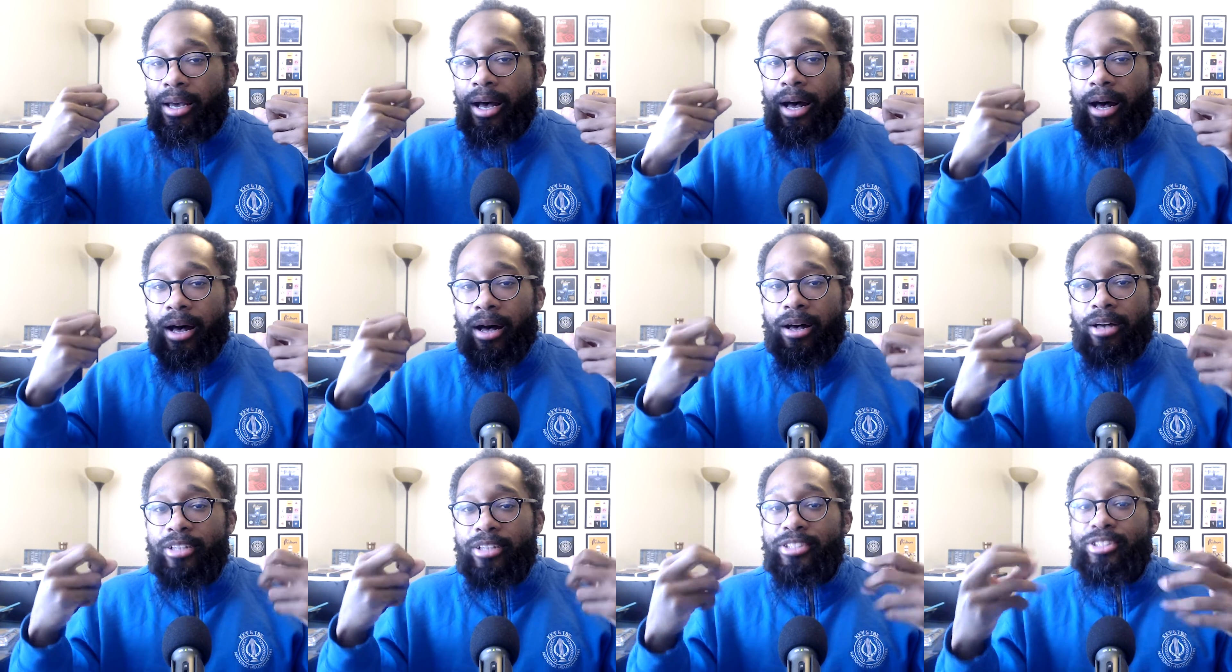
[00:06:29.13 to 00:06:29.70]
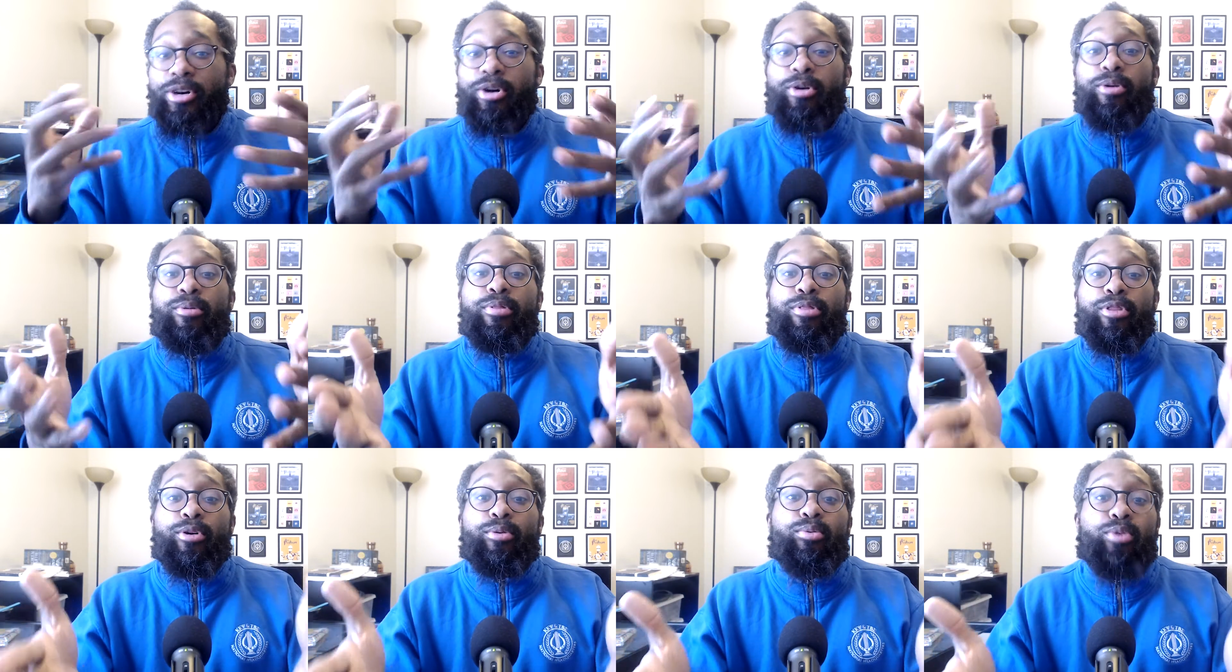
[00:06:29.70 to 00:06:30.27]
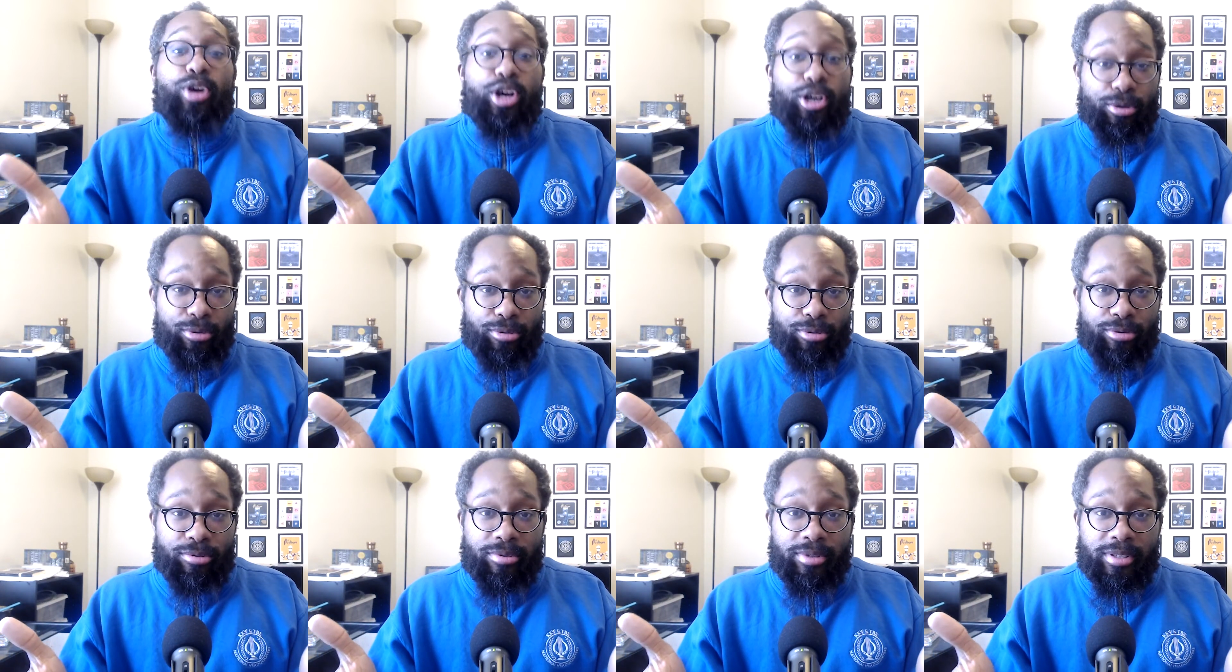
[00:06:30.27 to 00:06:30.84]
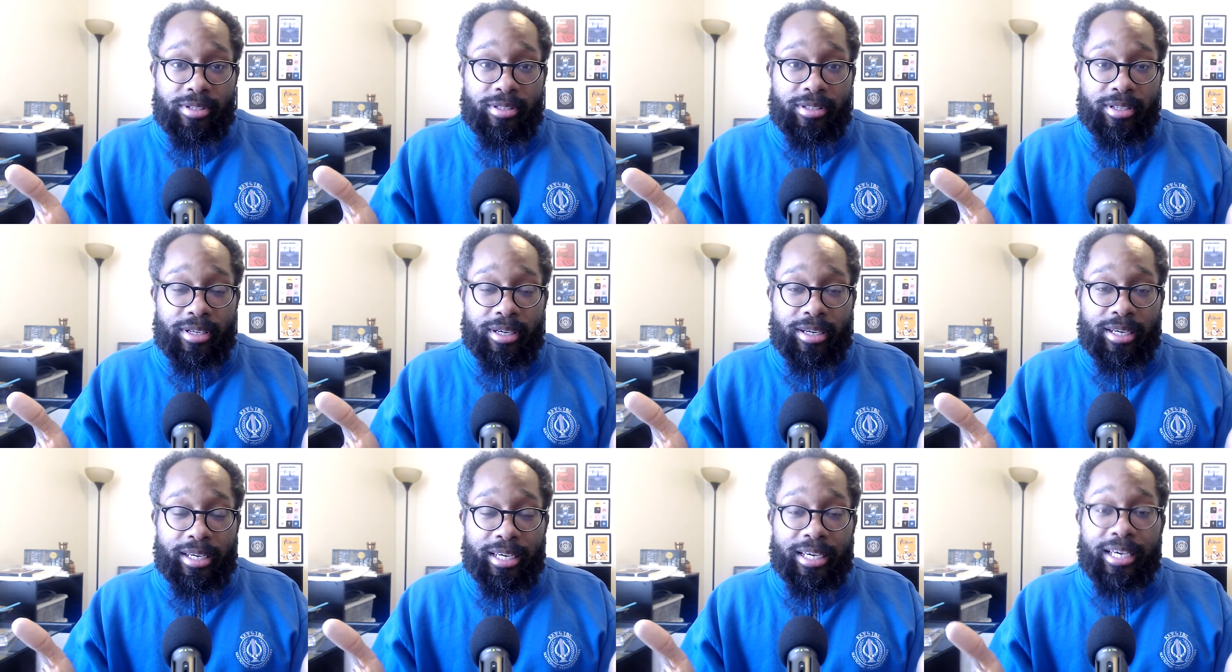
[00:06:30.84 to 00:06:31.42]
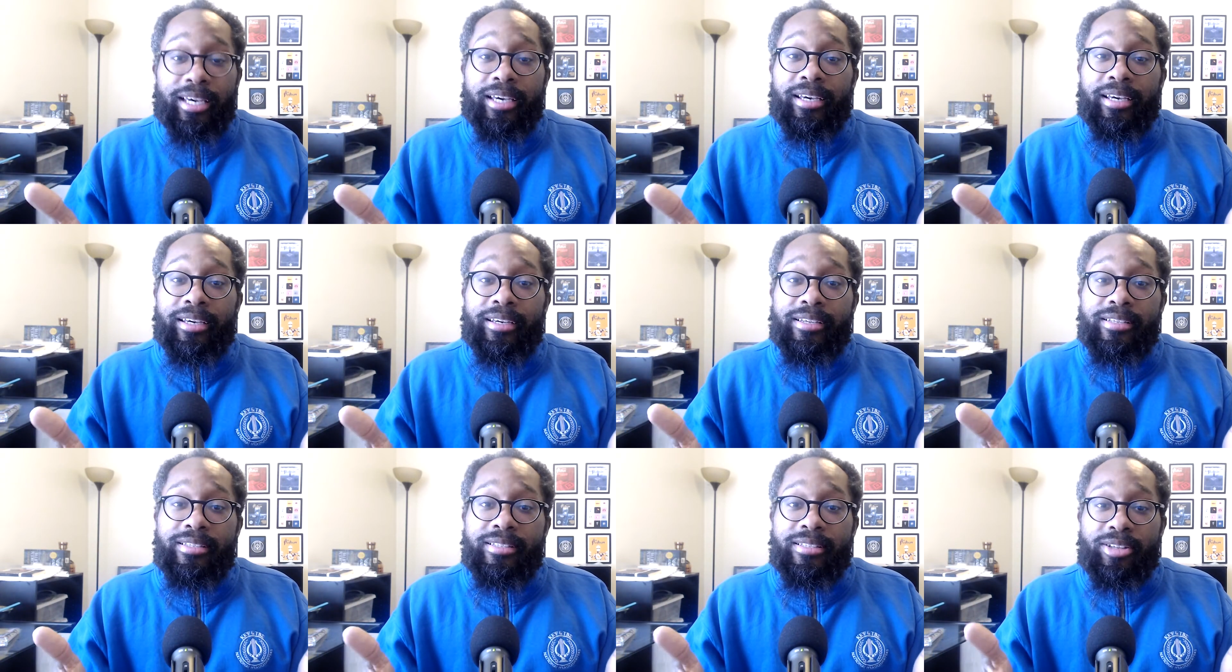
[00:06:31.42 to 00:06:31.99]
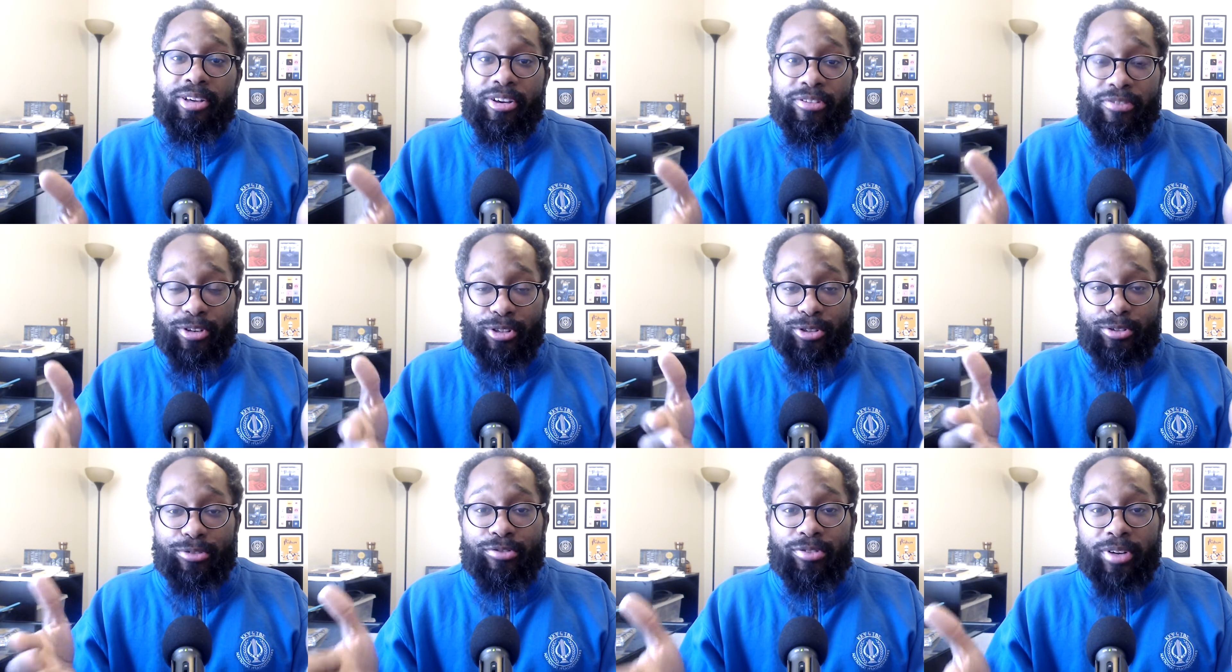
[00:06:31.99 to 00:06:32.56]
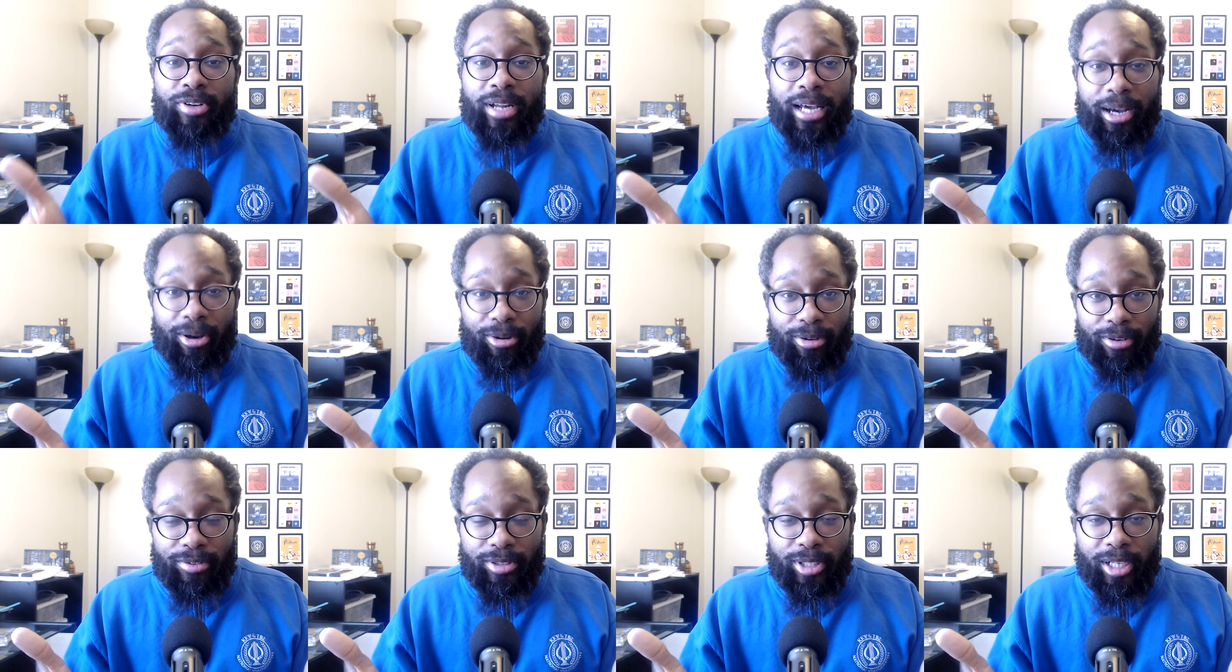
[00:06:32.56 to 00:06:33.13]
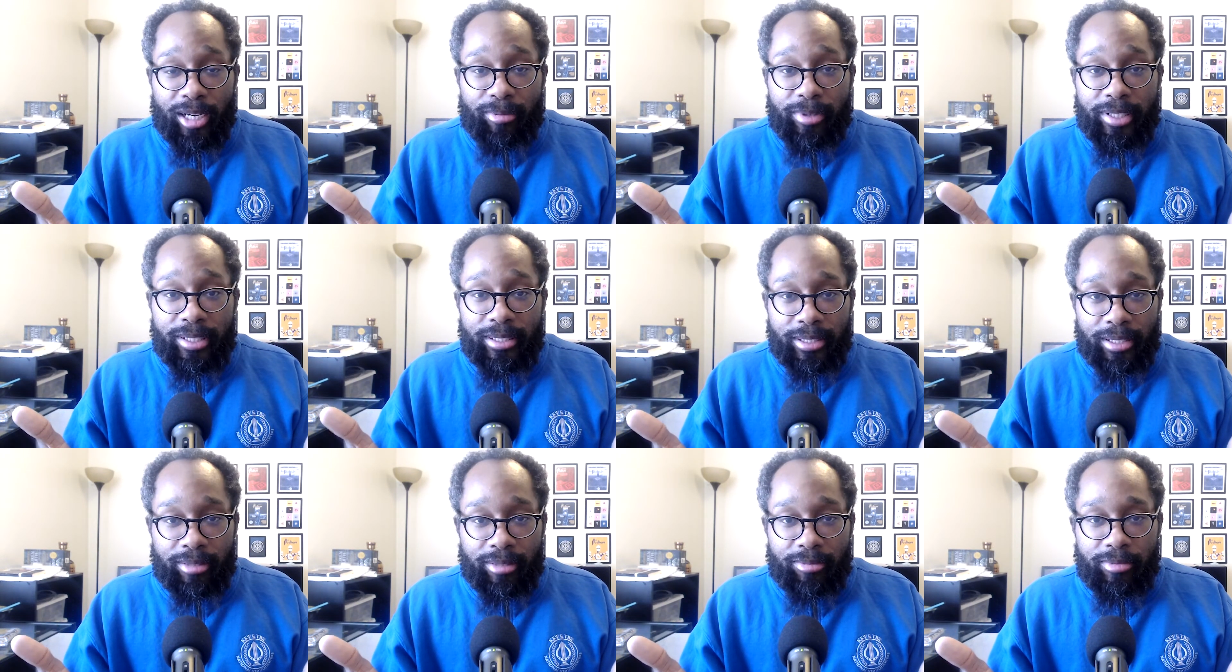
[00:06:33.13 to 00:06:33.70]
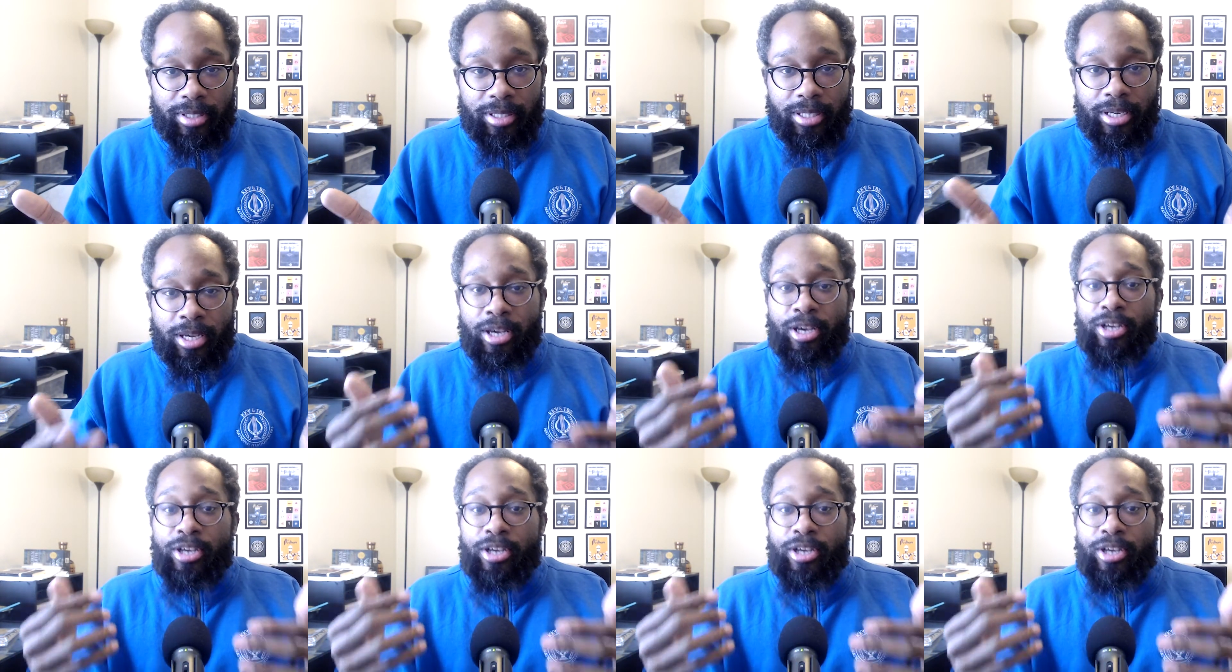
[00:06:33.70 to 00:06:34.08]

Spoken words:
so the rose is the official flower of Tau Beta Sigma.